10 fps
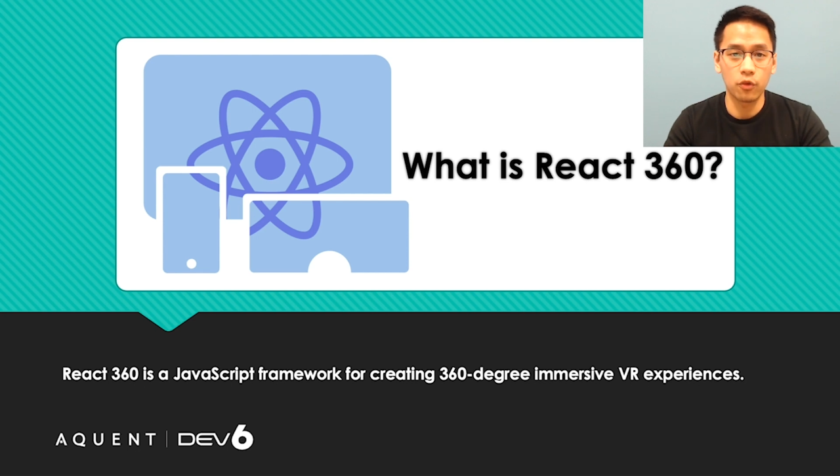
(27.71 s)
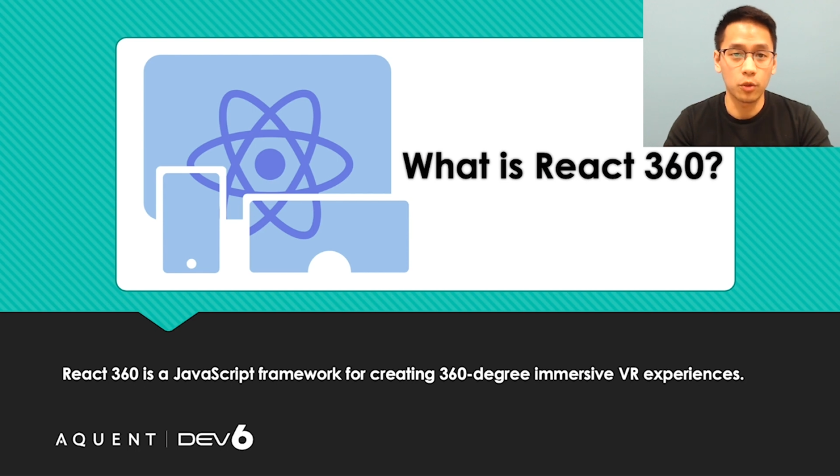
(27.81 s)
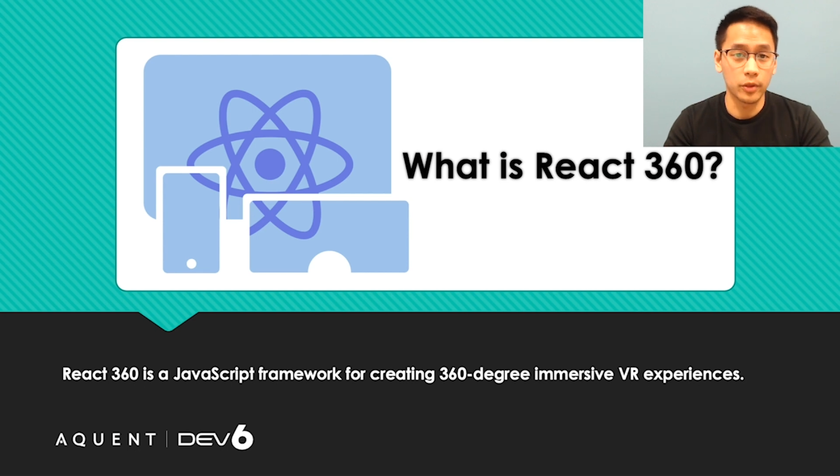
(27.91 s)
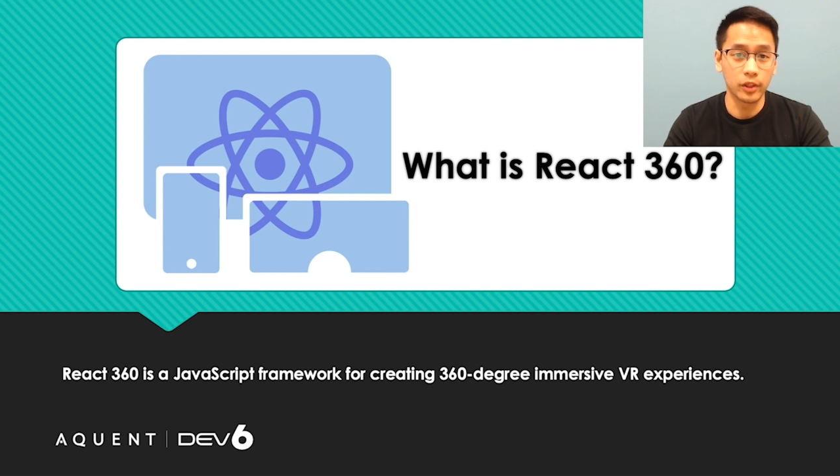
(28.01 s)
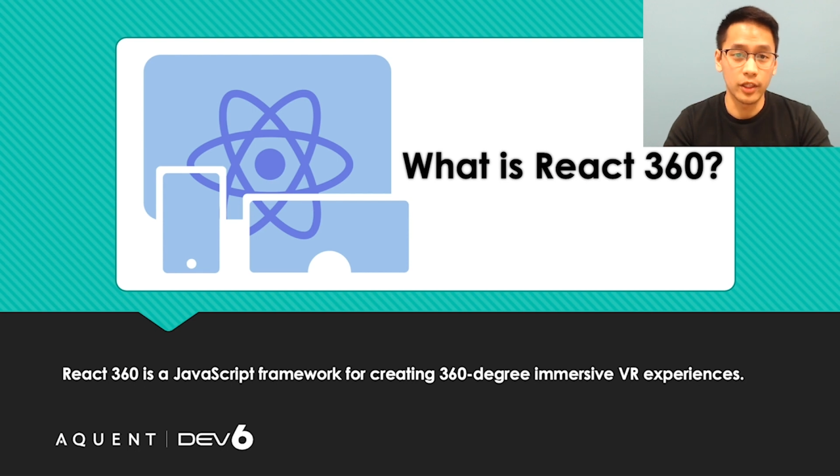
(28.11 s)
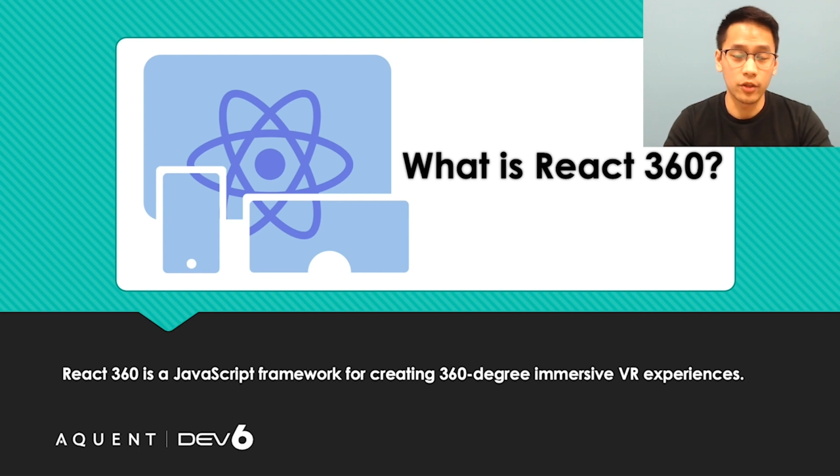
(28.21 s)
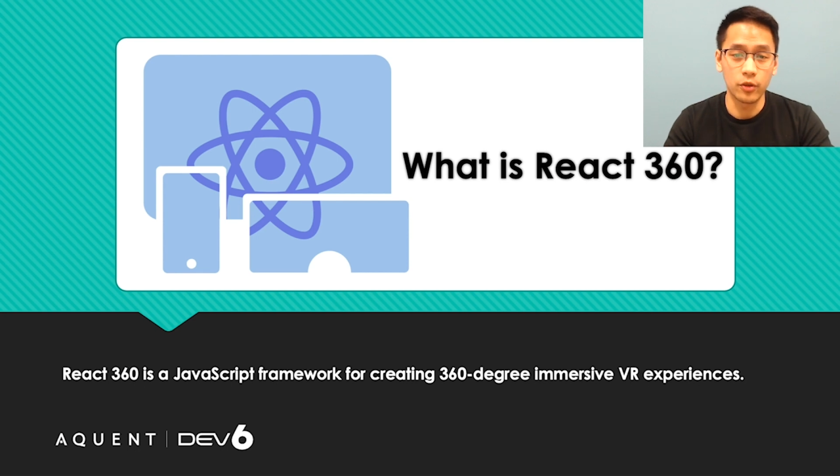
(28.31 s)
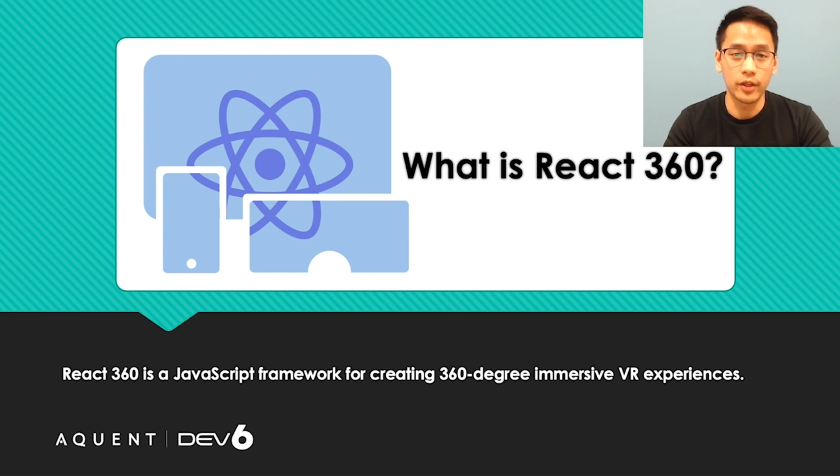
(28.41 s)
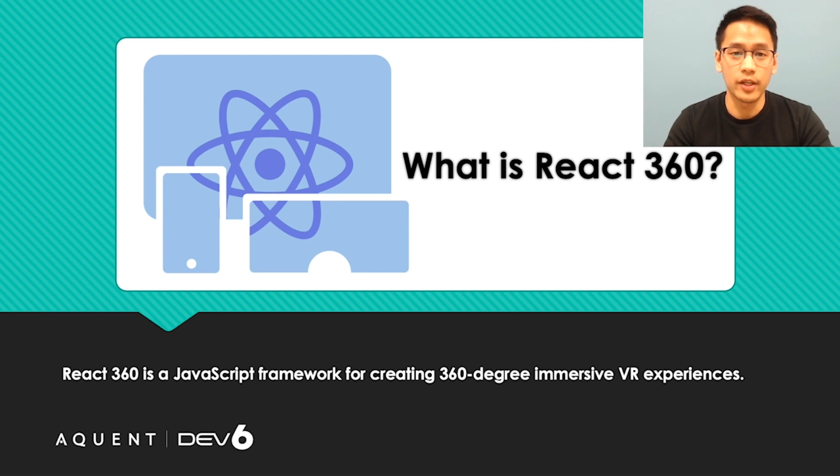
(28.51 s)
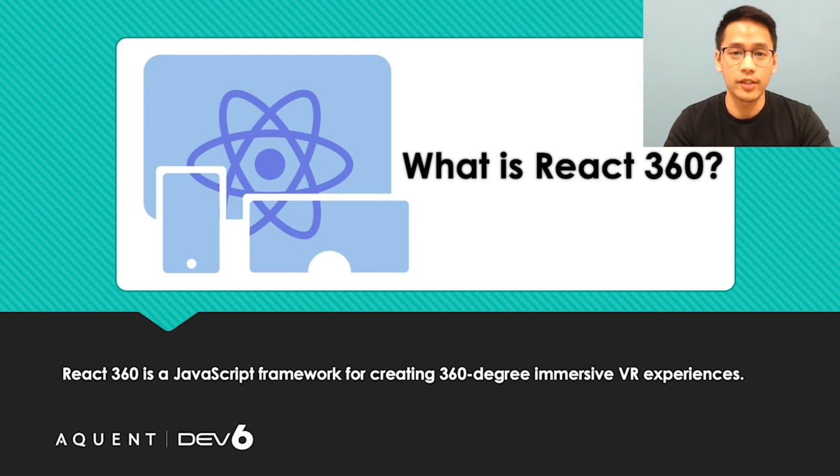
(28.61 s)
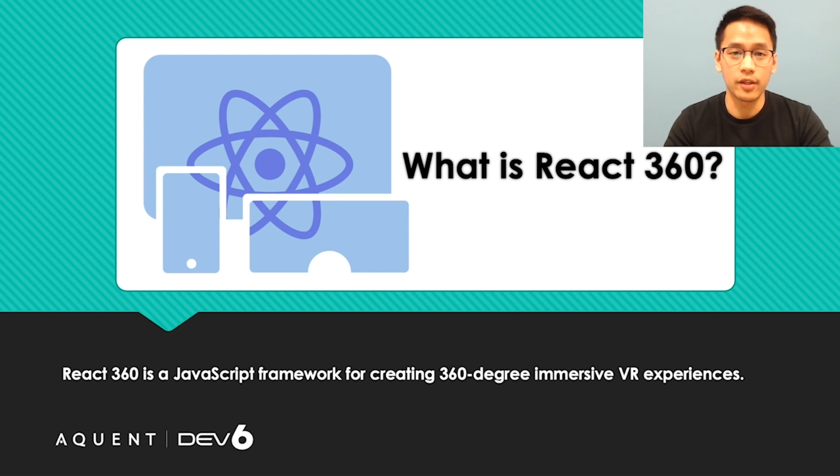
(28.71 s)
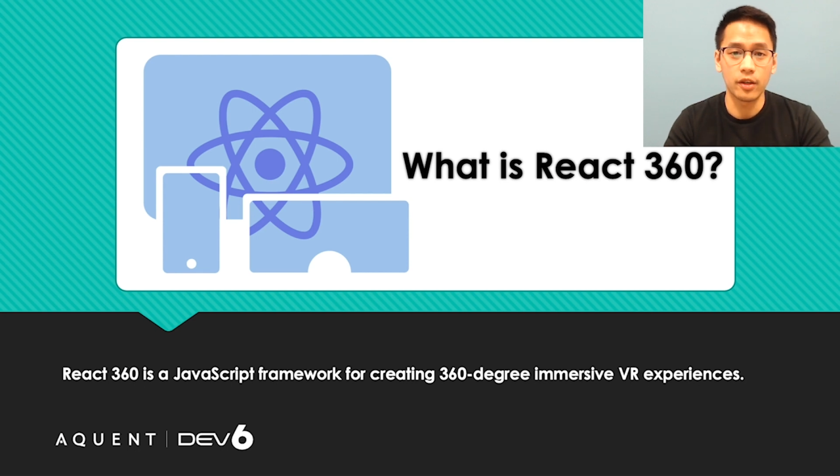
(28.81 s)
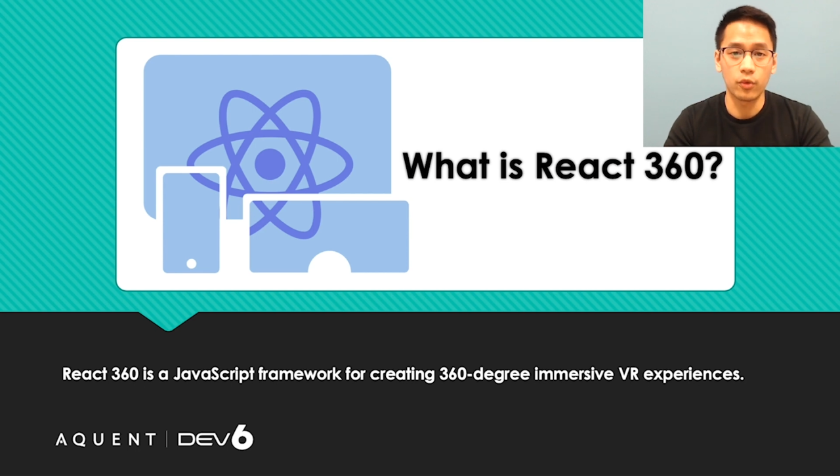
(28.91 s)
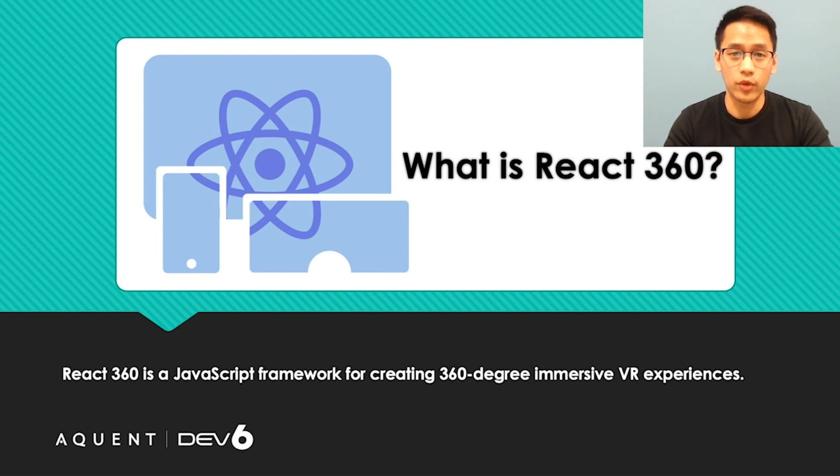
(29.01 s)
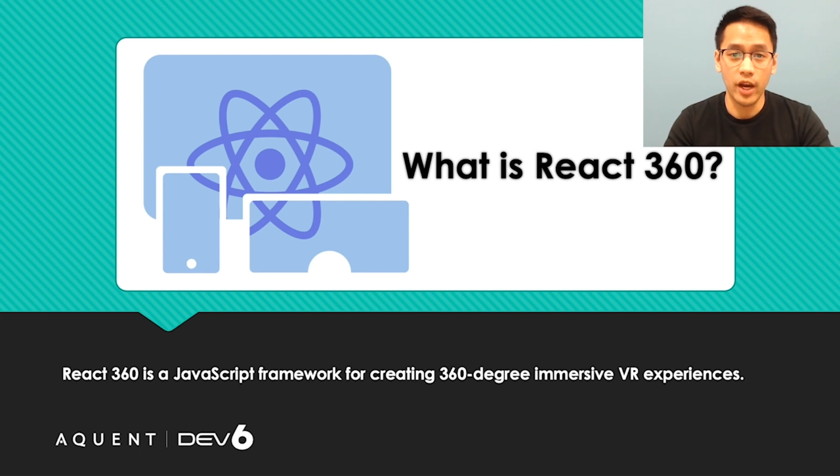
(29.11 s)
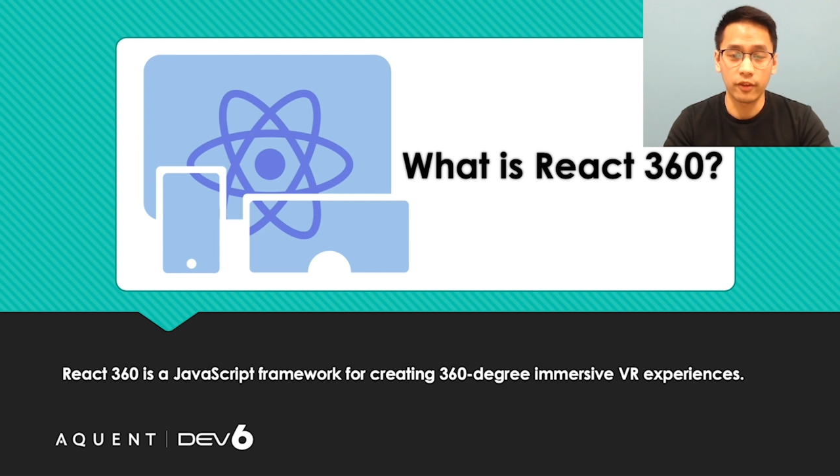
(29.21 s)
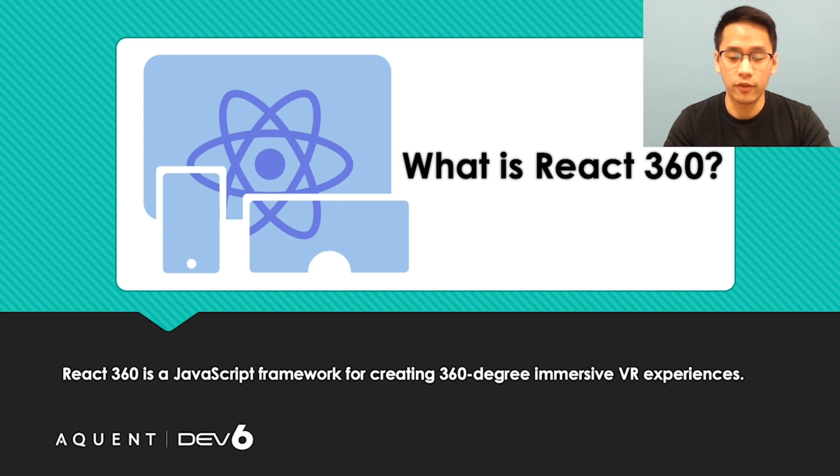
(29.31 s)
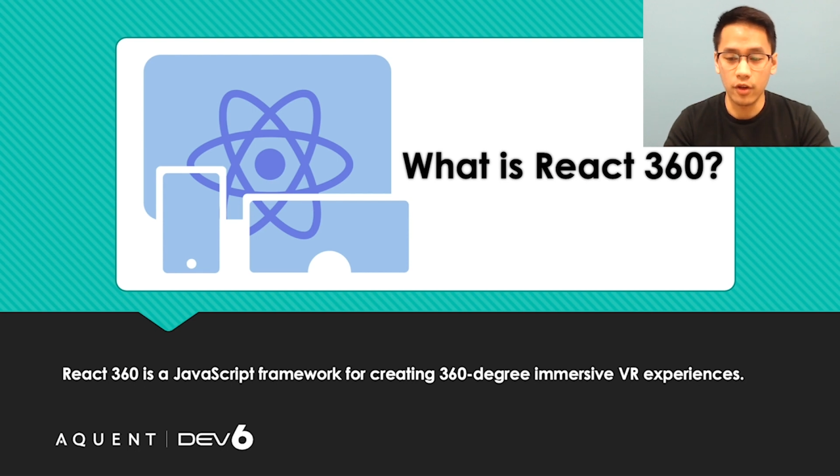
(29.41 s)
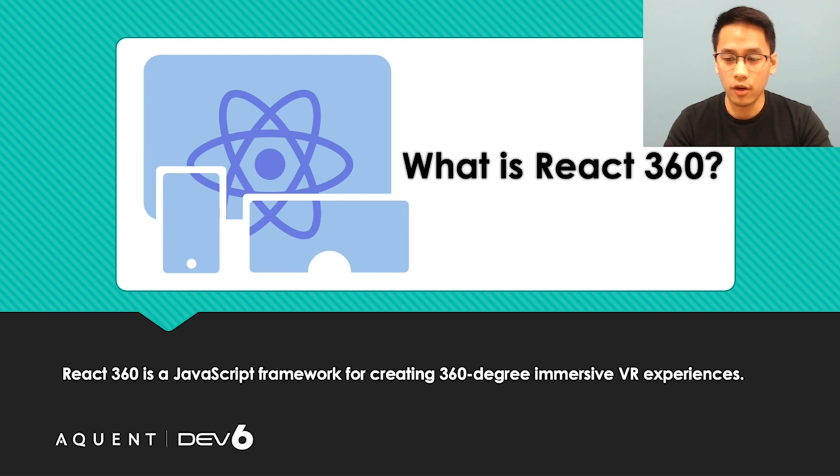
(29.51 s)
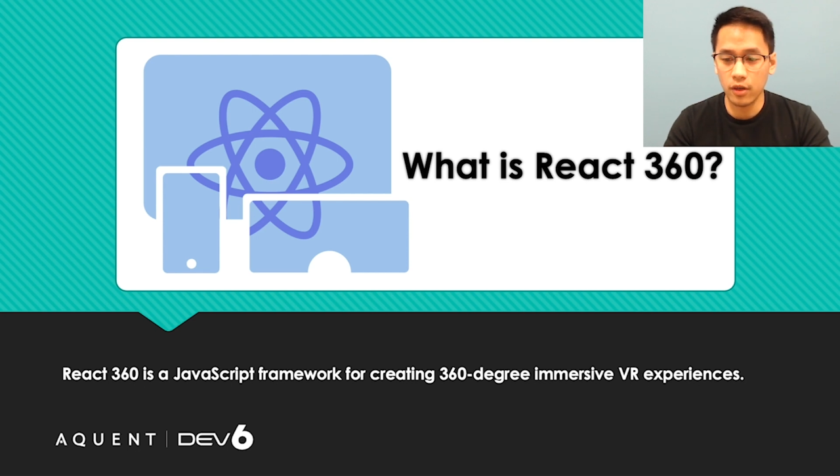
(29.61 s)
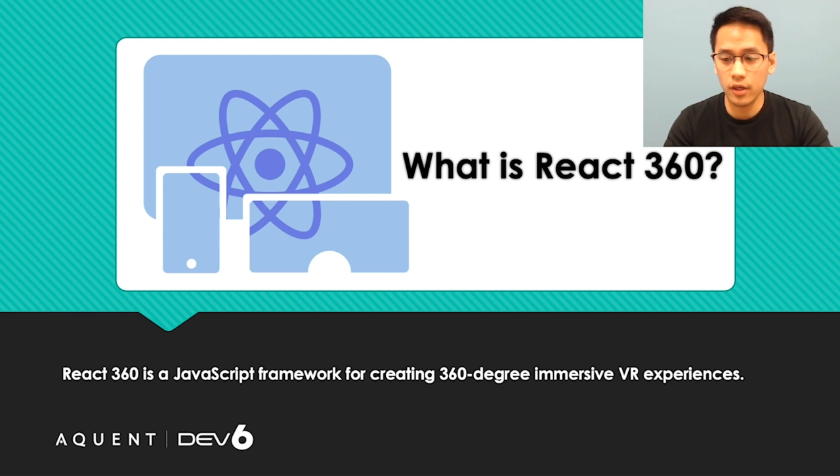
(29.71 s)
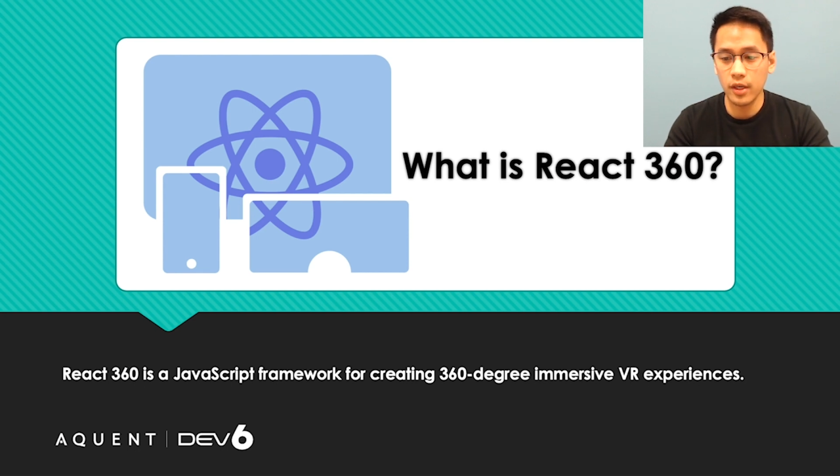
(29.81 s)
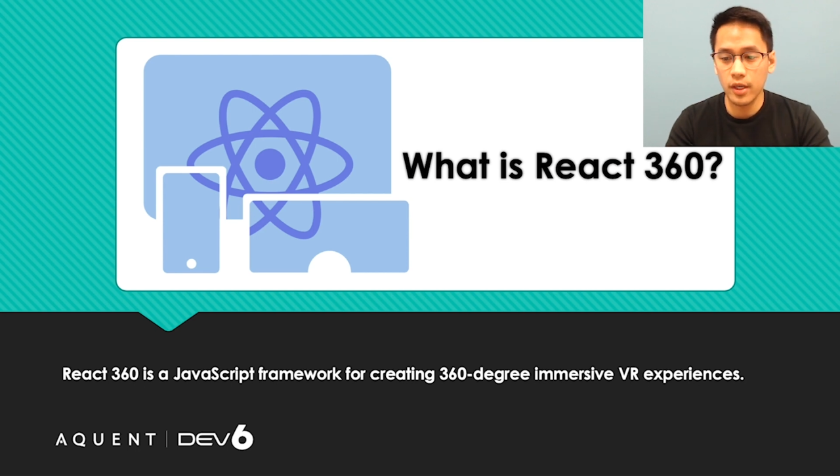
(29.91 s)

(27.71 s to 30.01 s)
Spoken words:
formerly known as React VR,